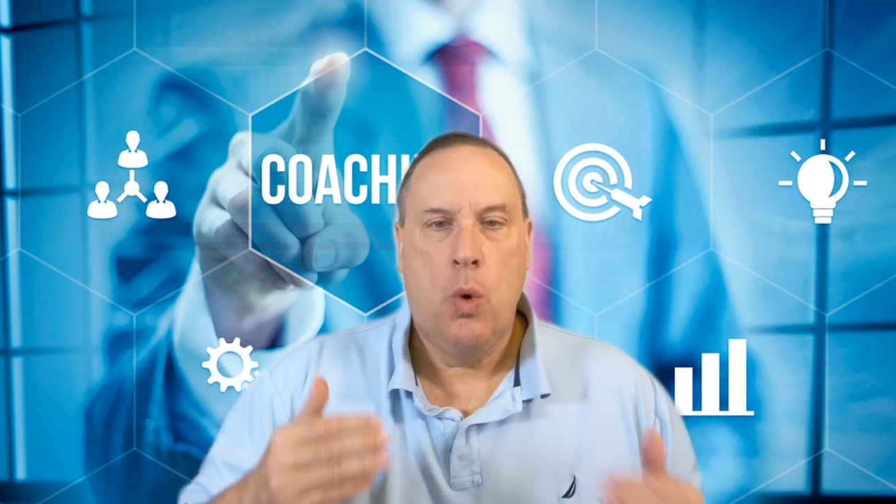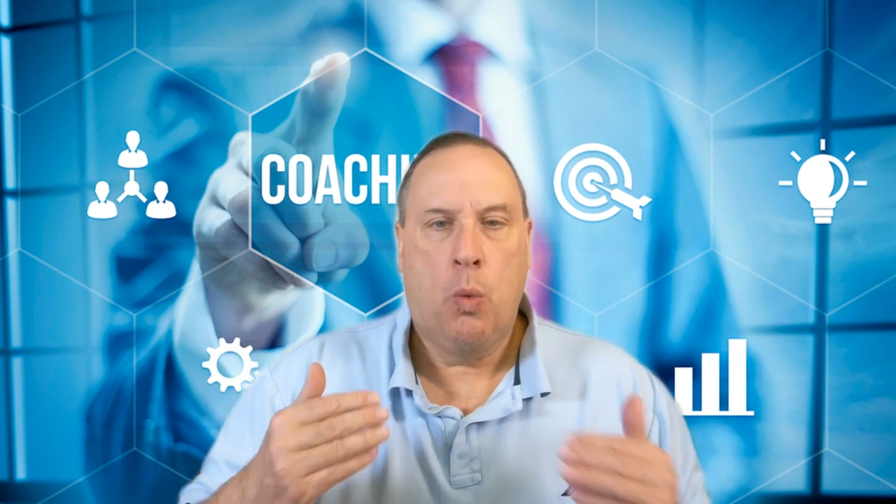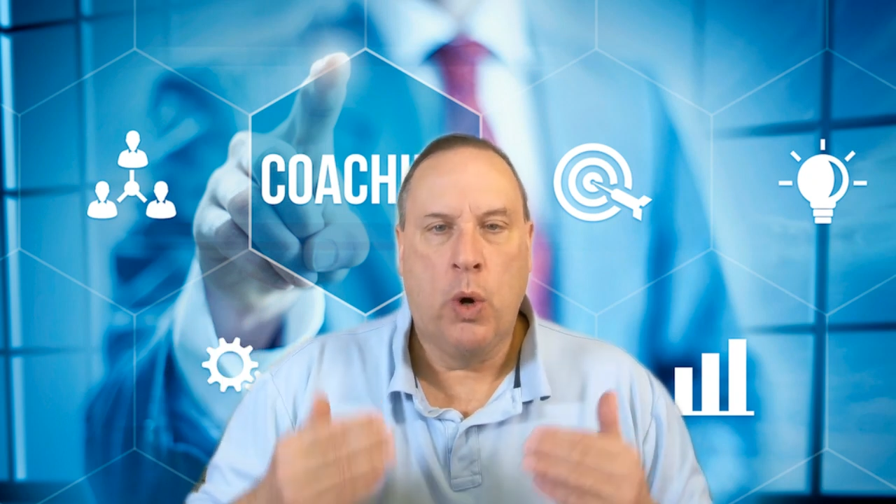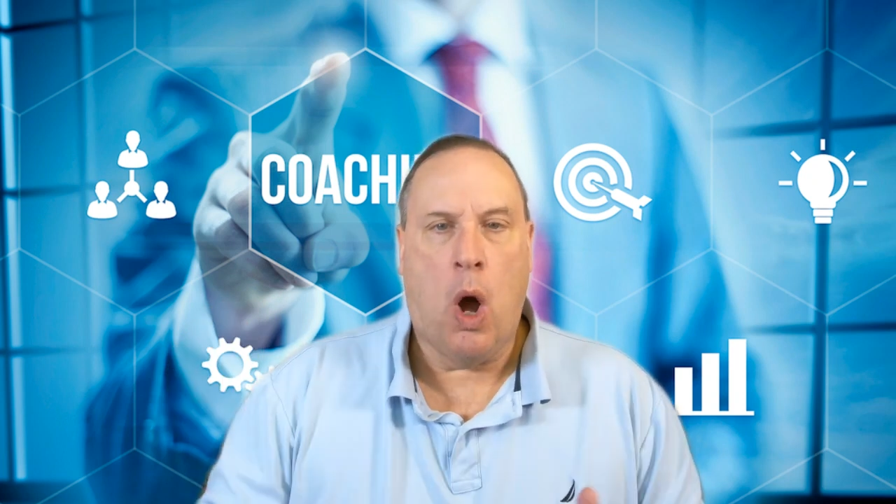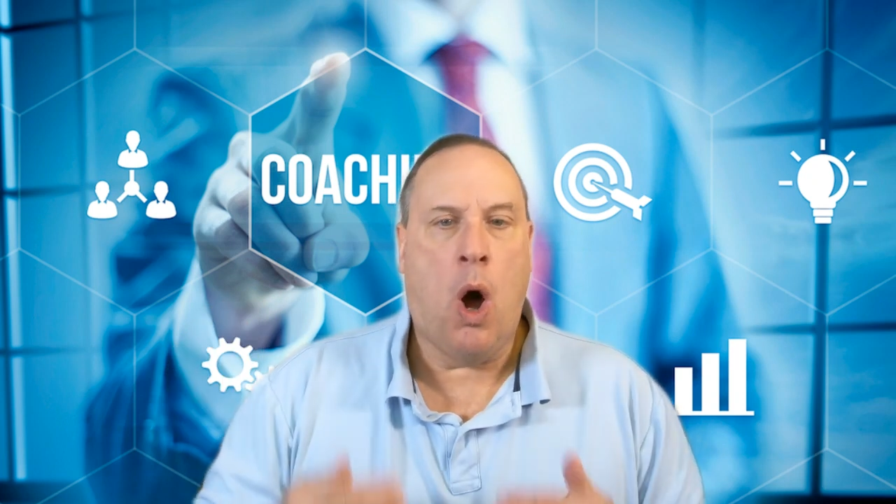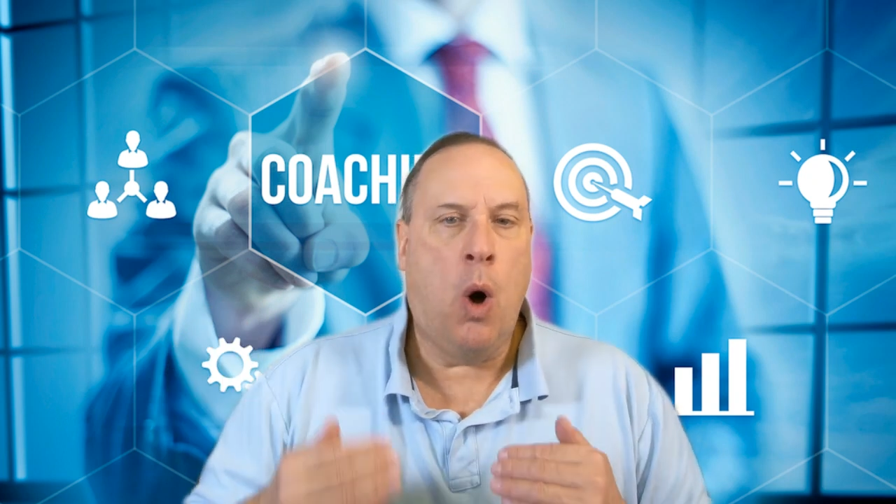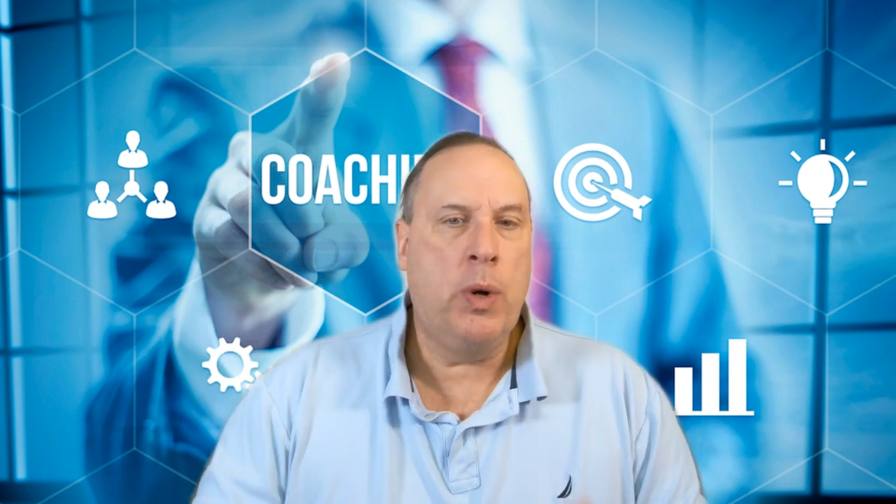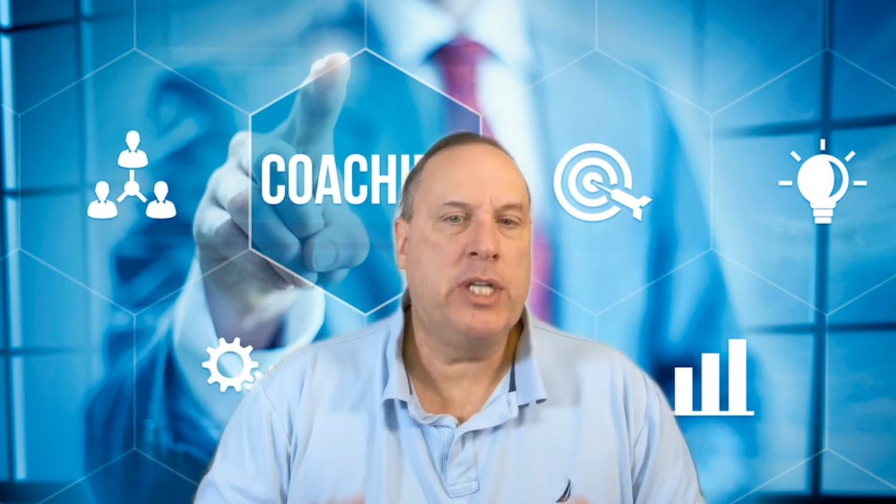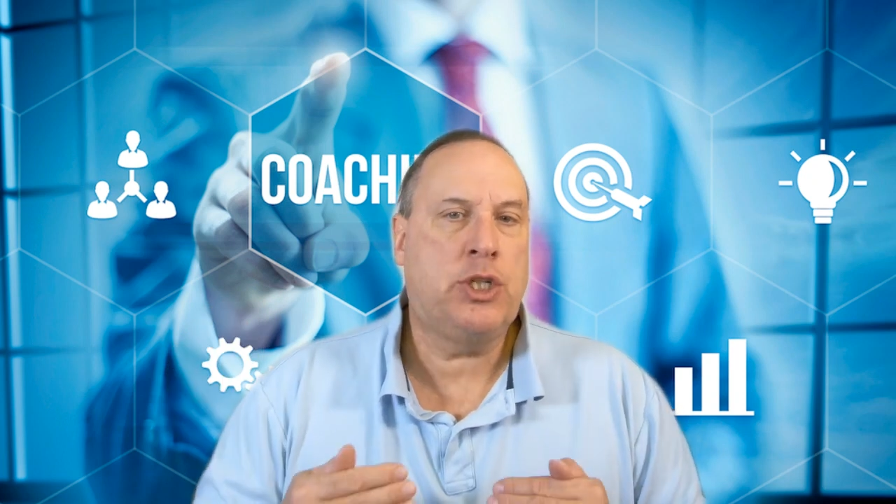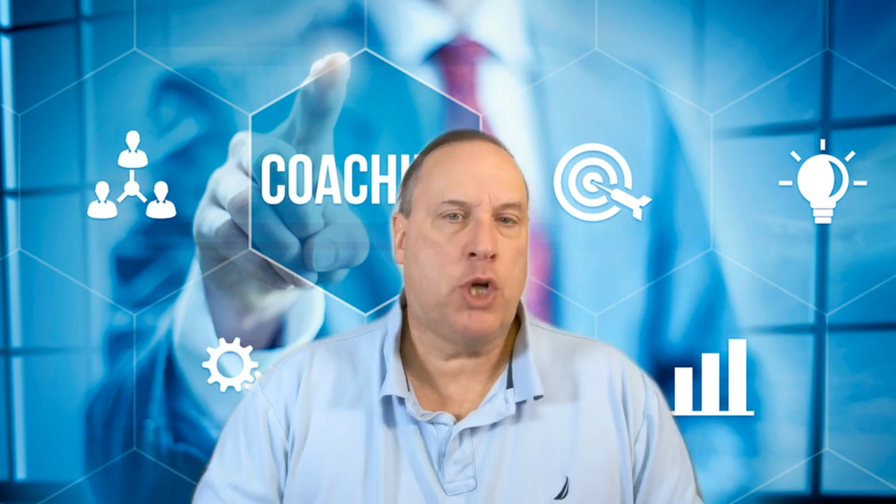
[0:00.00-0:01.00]
we're
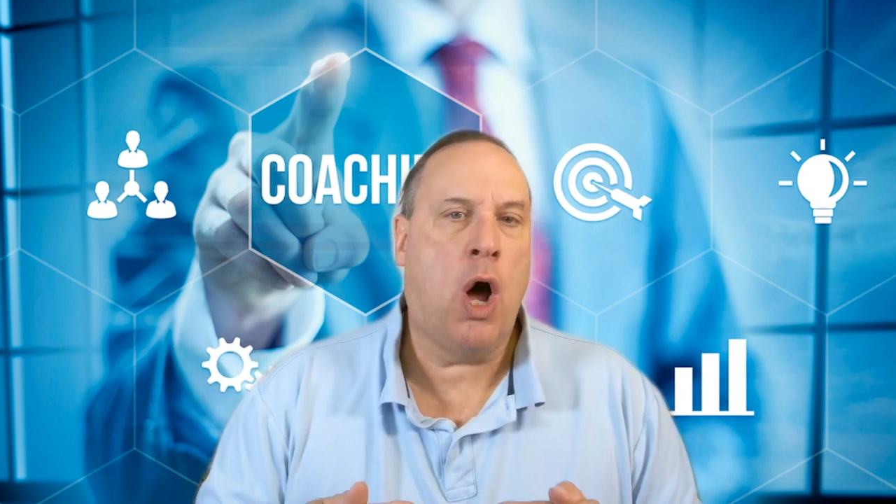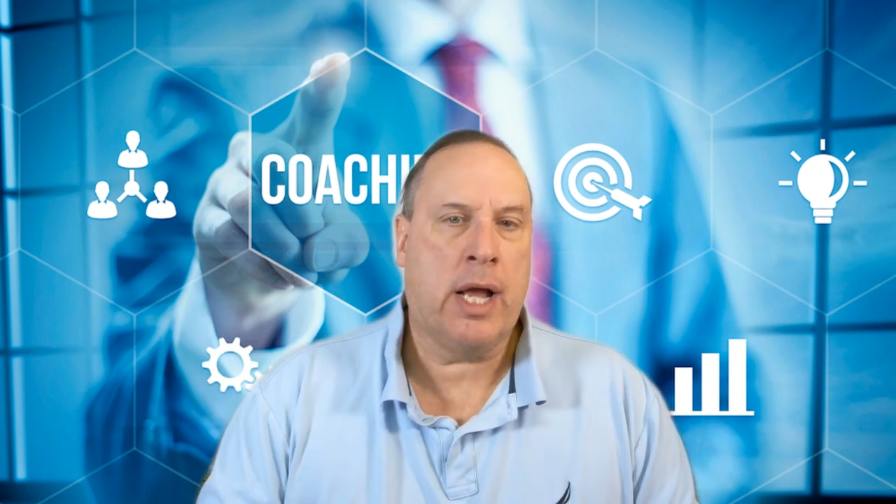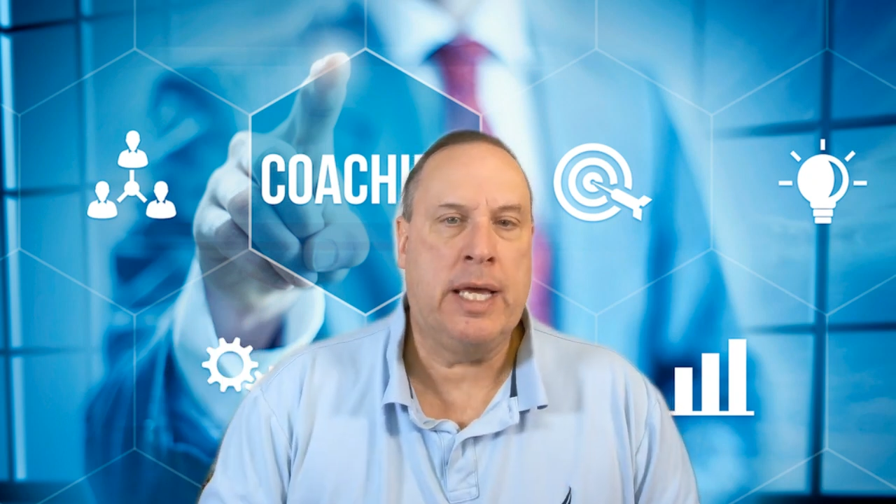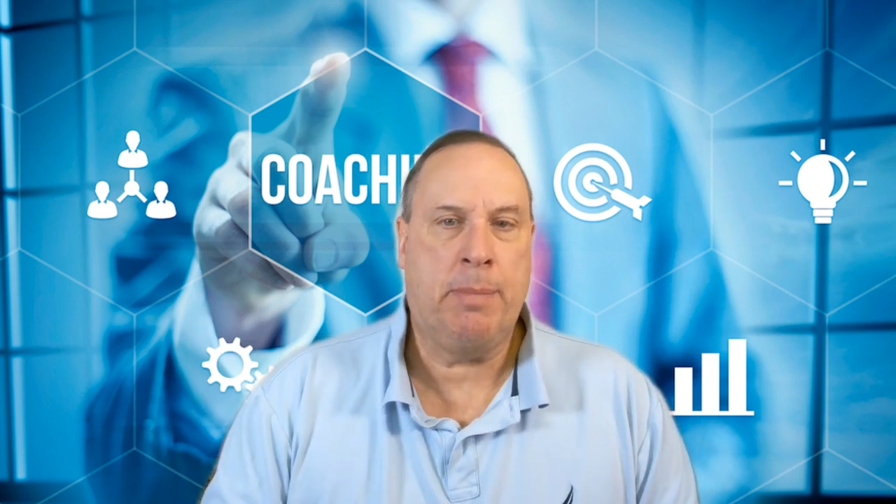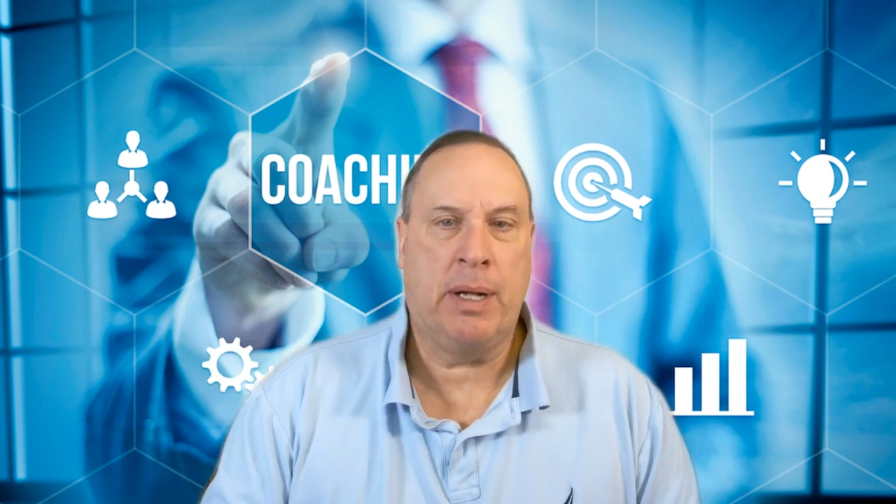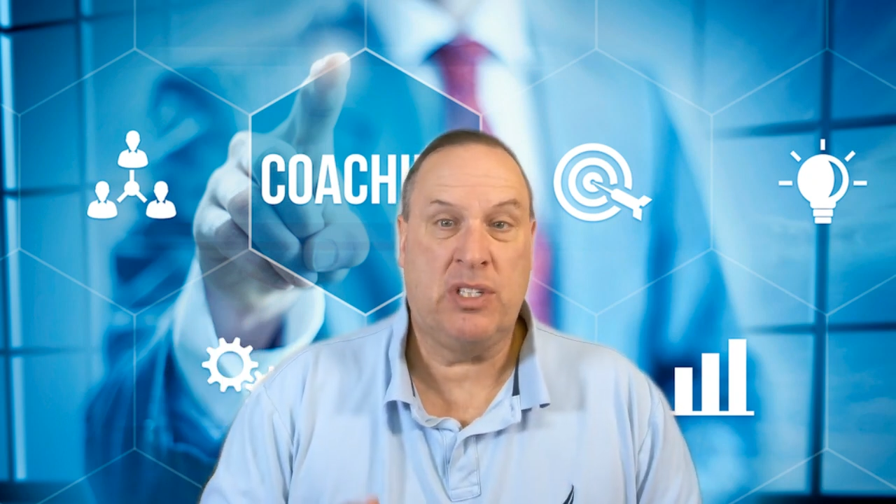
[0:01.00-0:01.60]
always talking about